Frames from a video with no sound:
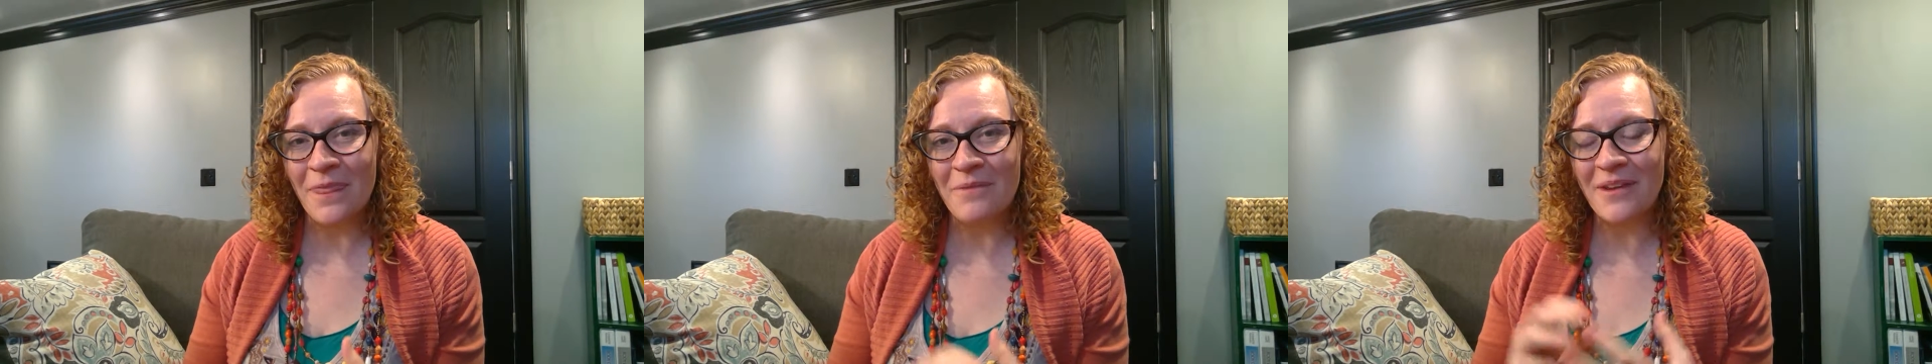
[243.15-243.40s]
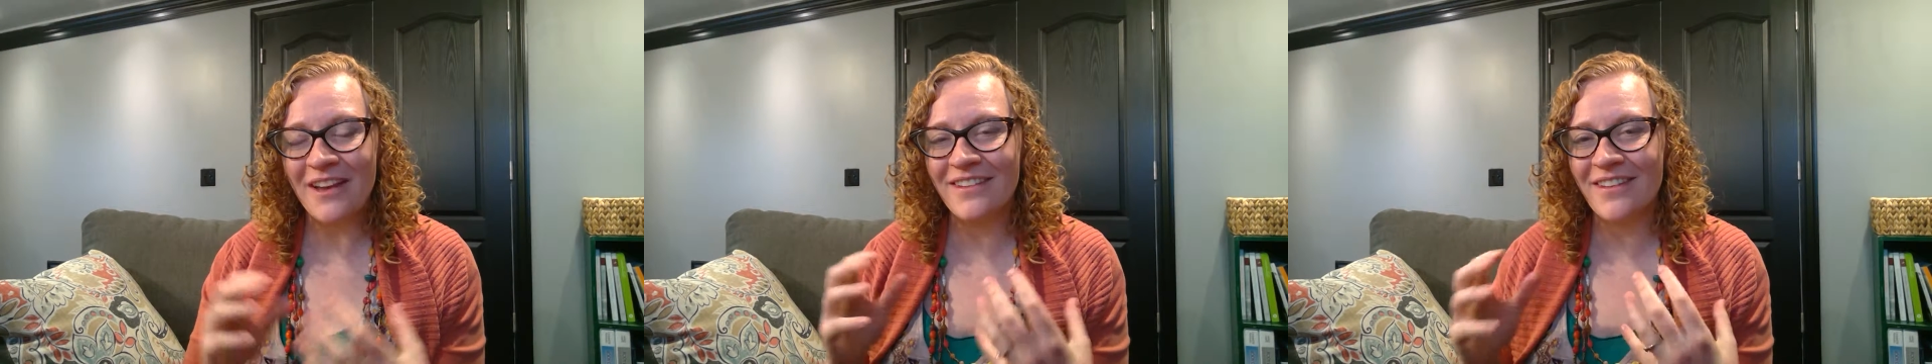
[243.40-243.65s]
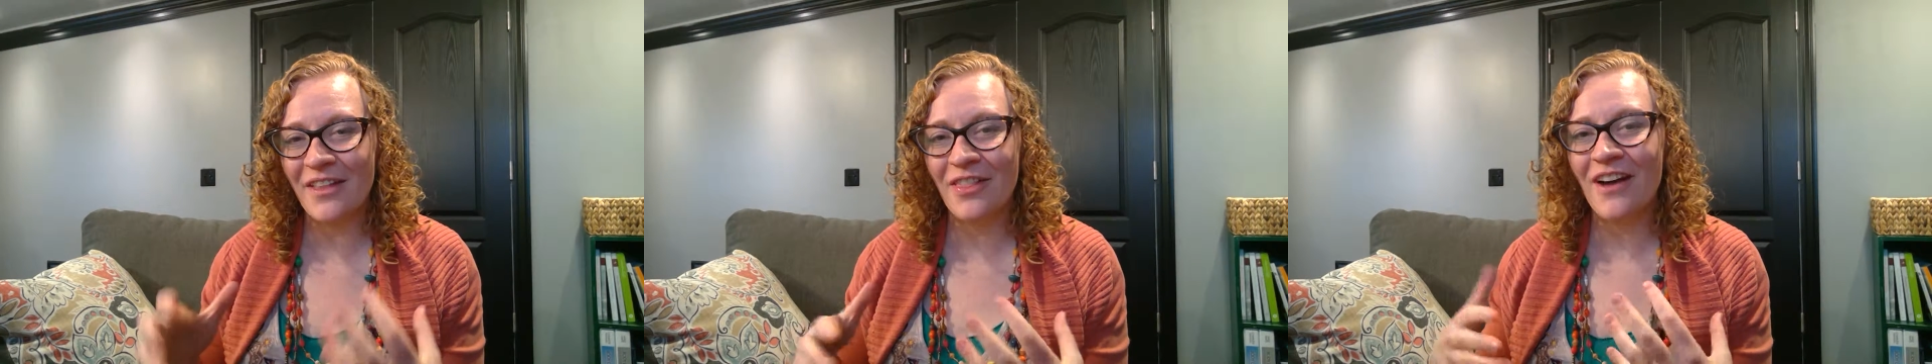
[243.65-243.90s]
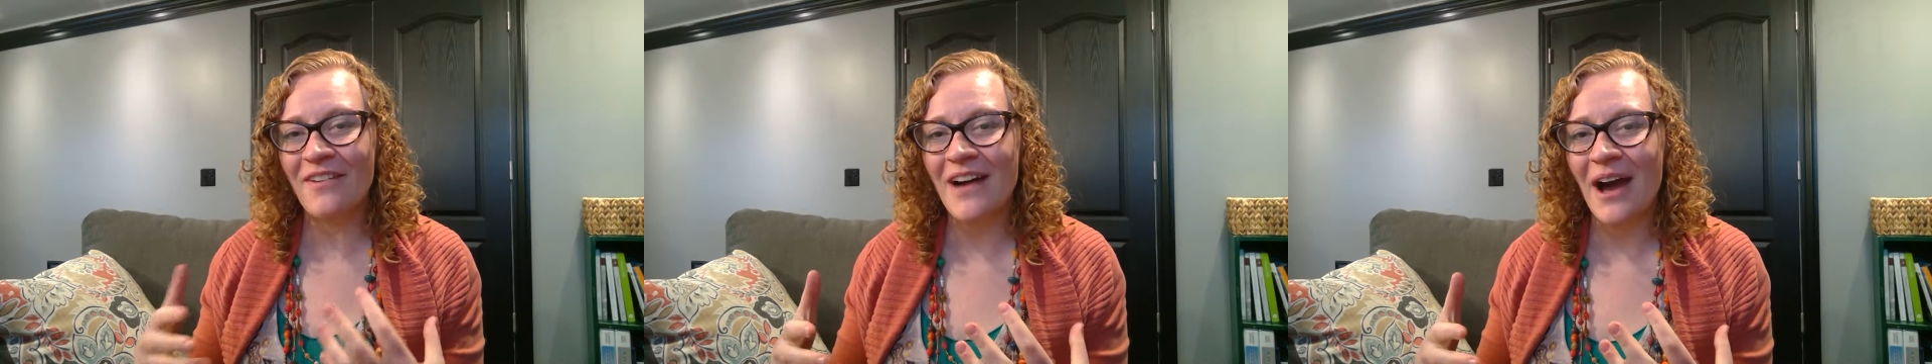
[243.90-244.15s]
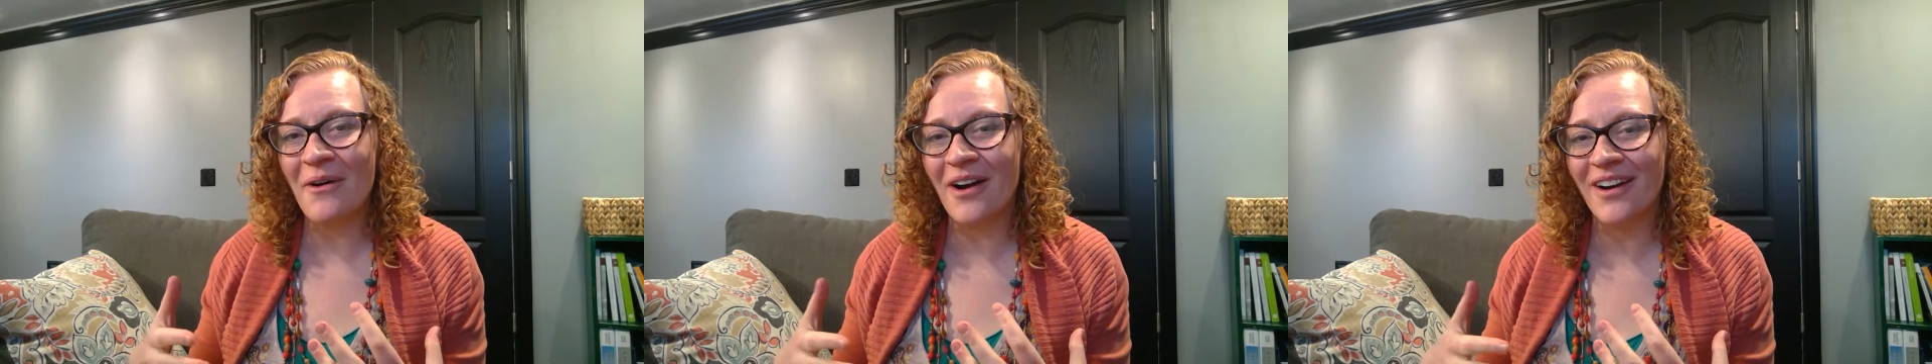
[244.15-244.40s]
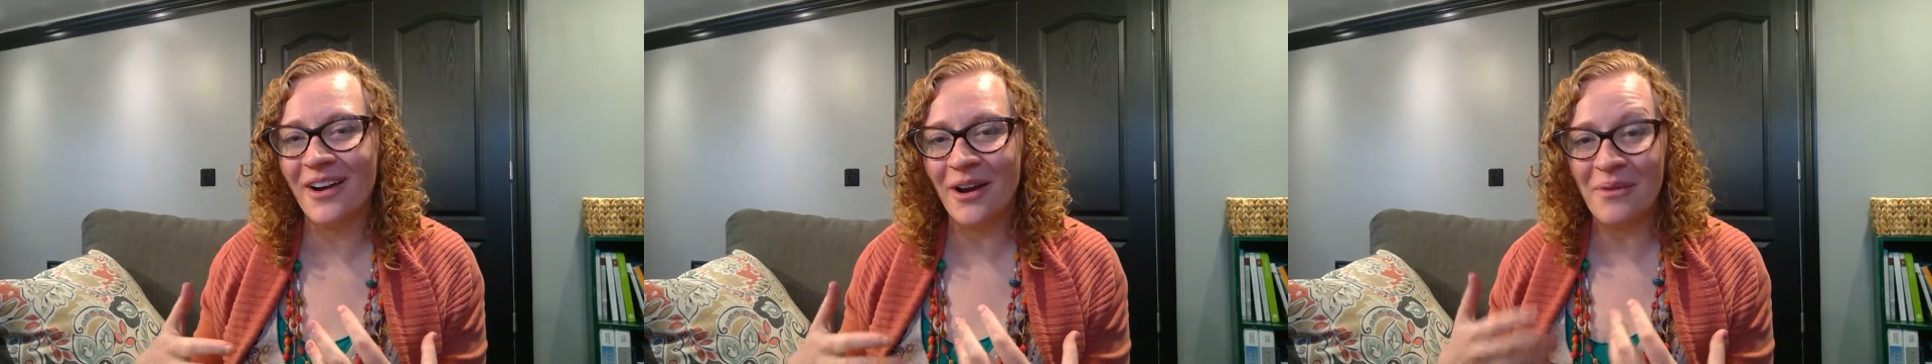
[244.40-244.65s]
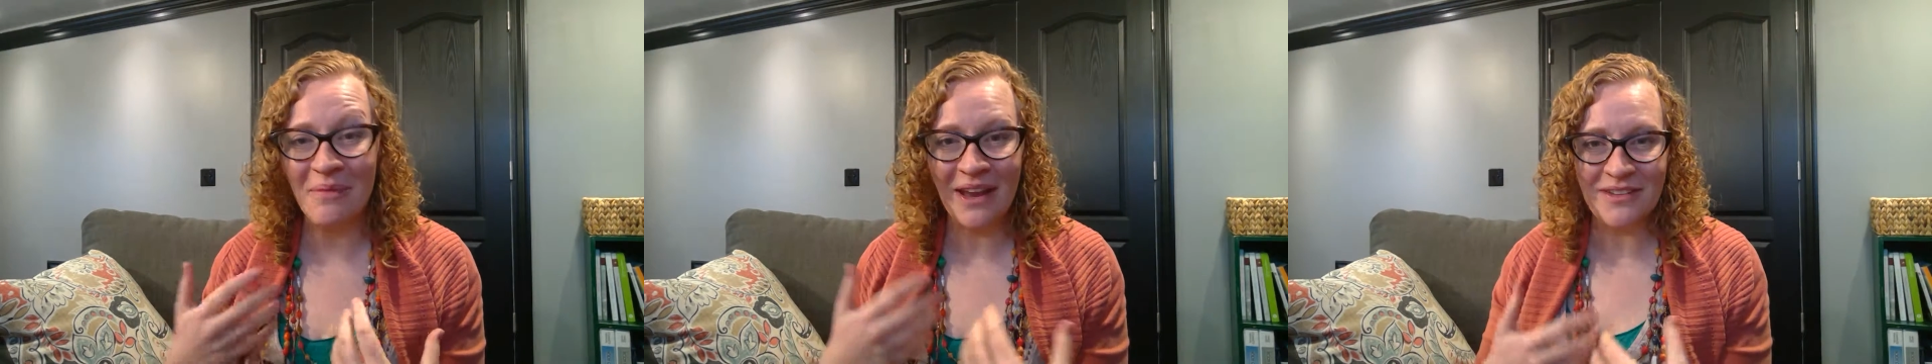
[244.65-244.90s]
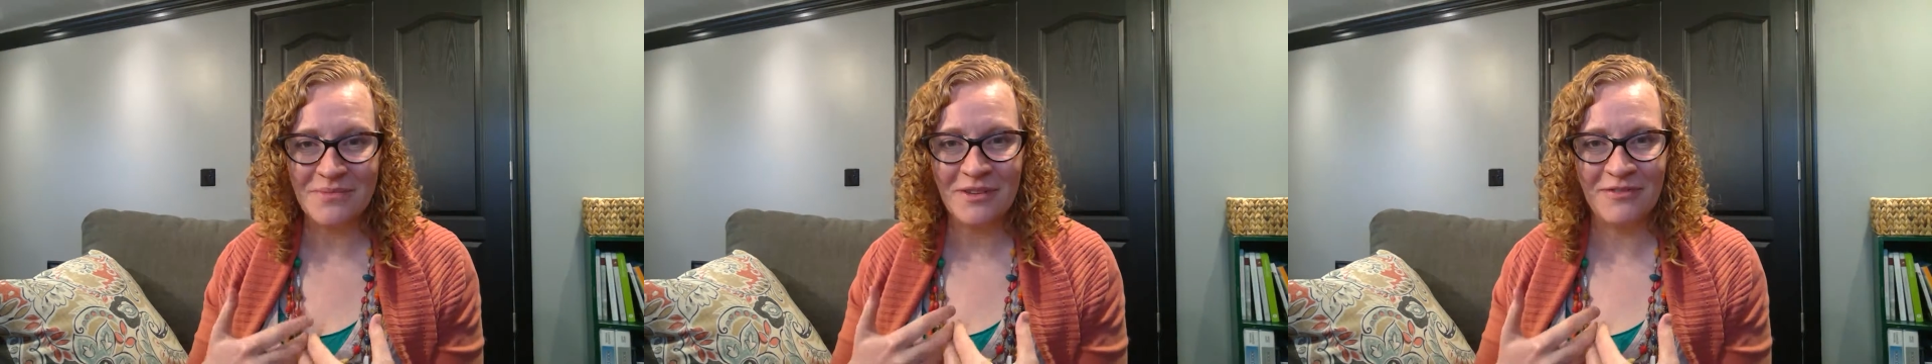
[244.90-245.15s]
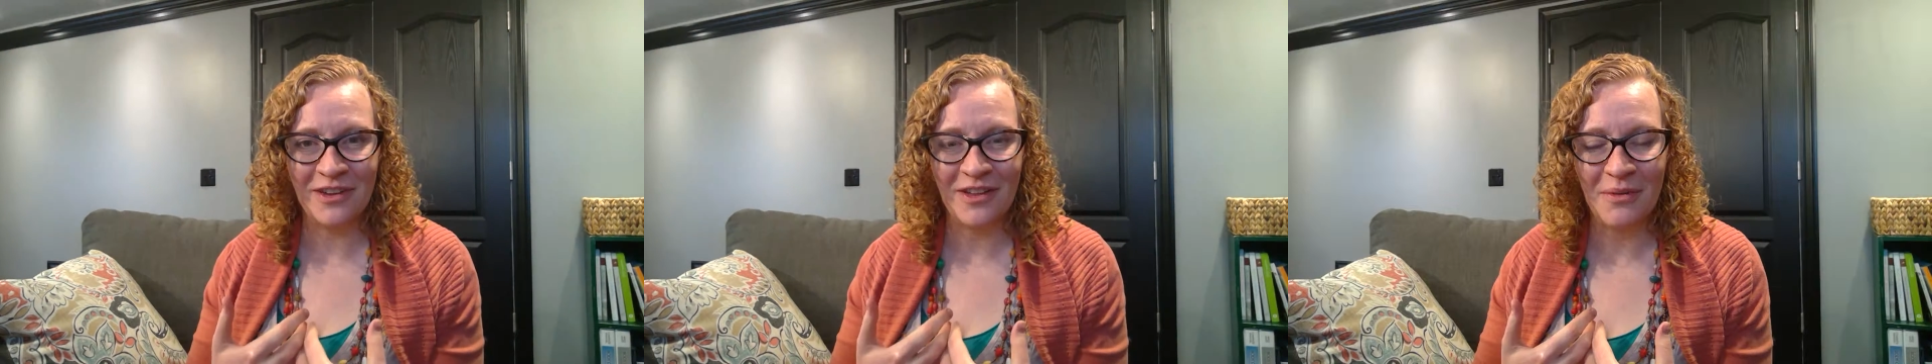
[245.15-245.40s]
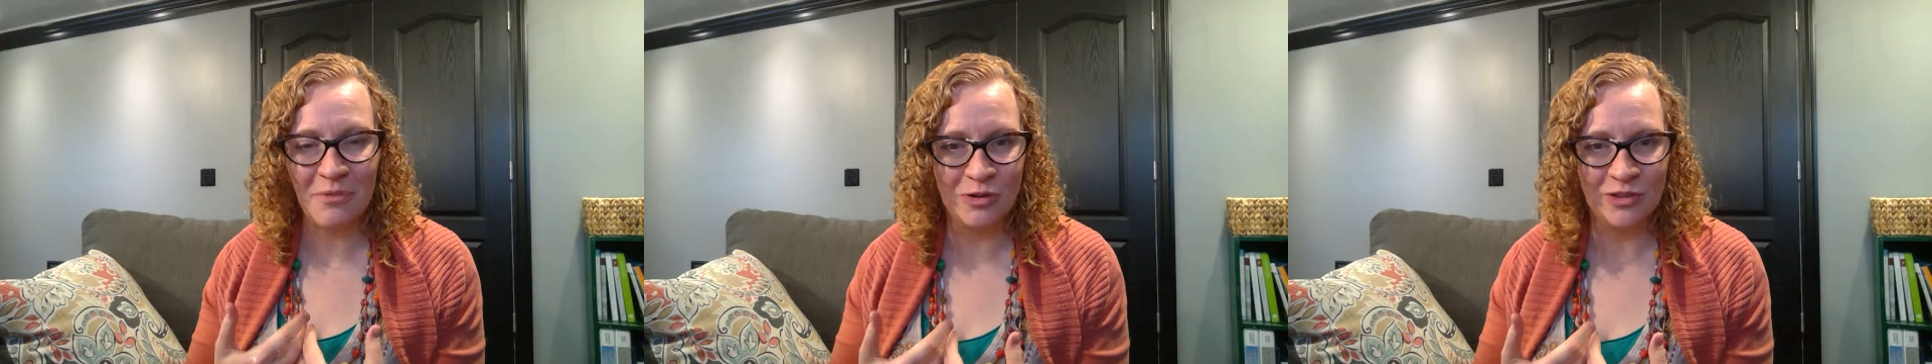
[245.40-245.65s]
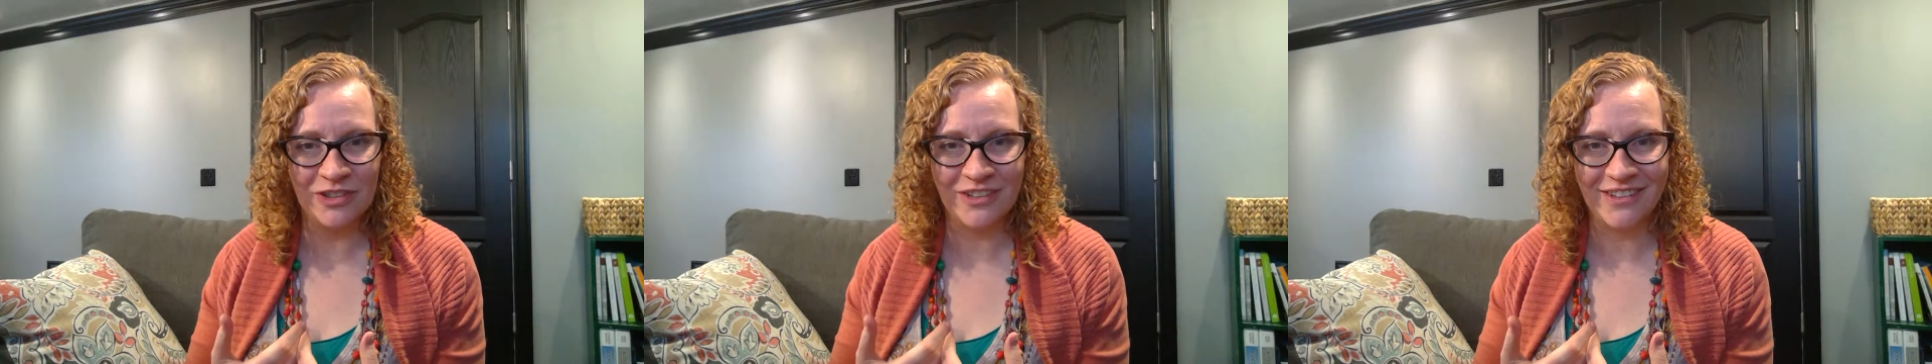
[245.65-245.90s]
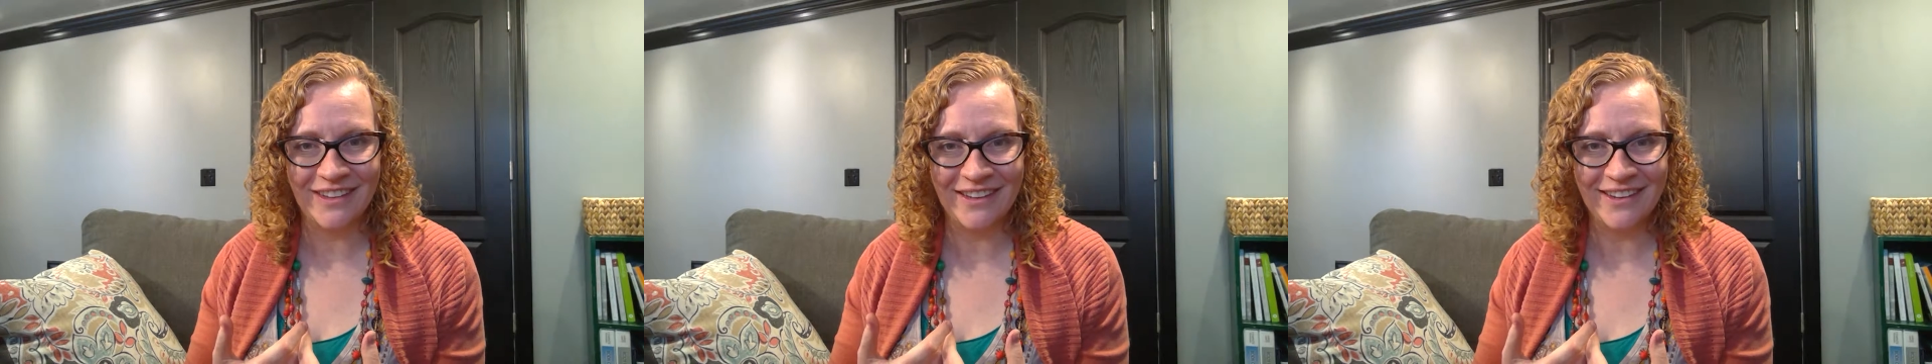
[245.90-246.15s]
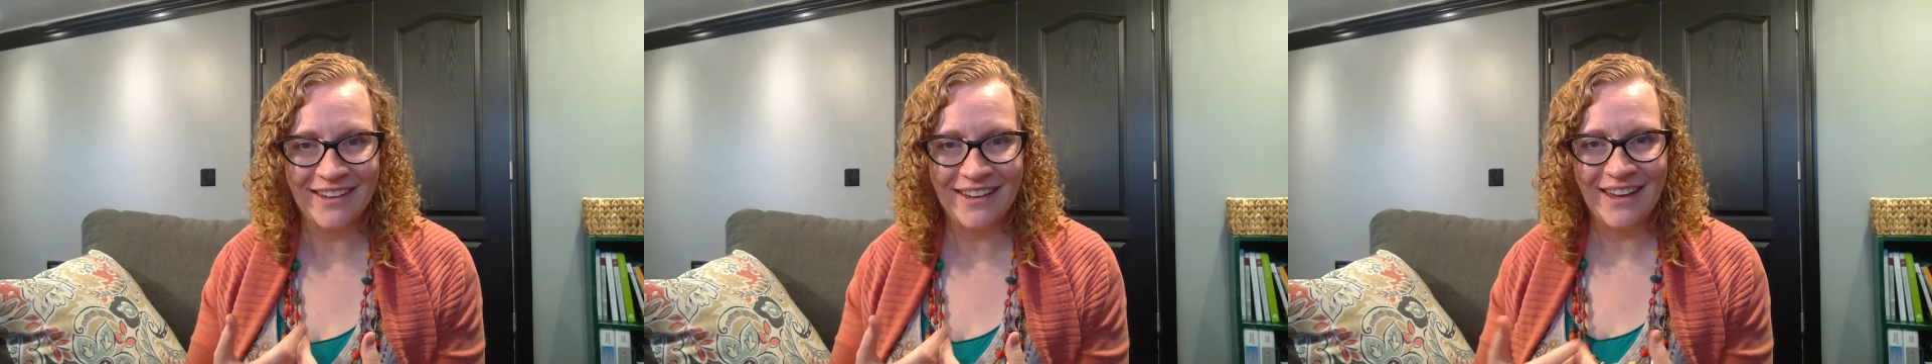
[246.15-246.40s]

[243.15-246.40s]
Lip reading: because I love how On Guard makes me feel emotionally.